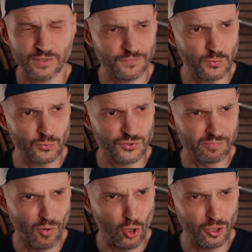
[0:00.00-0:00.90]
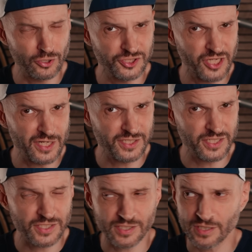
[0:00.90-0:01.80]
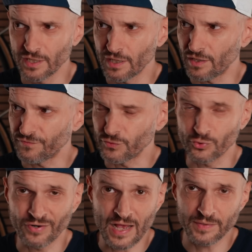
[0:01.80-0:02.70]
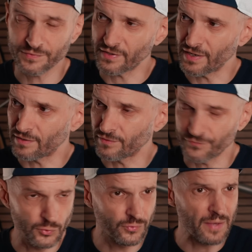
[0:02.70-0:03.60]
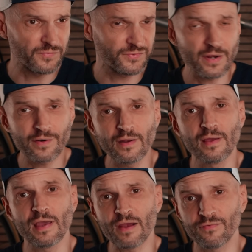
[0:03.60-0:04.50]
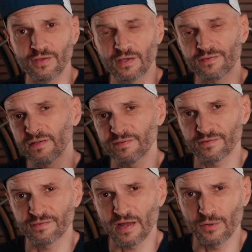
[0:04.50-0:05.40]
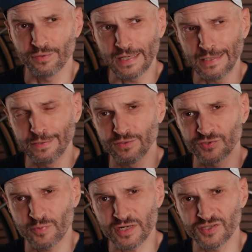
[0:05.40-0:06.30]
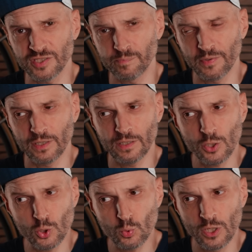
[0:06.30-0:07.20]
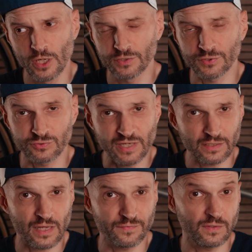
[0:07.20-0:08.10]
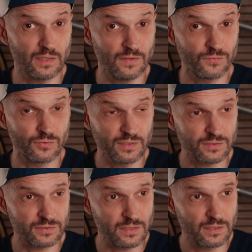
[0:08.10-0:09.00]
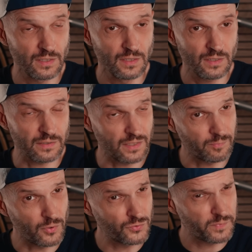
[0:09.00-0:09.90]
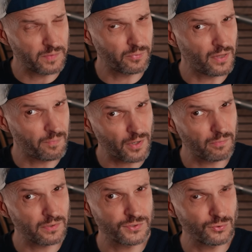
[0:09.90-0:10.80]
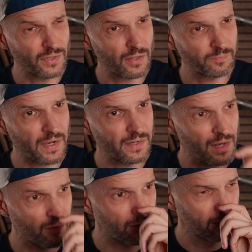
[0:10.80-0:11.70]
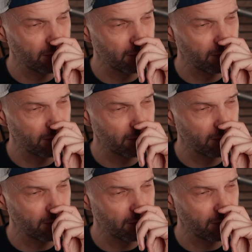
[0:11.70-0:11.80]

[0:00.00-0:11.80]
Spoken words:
a few smaller changes, a few grams here, a few grams there. Everything is listed down in the spreadsheet below, so check that if you're interested. I think most people have probably tuned out by now.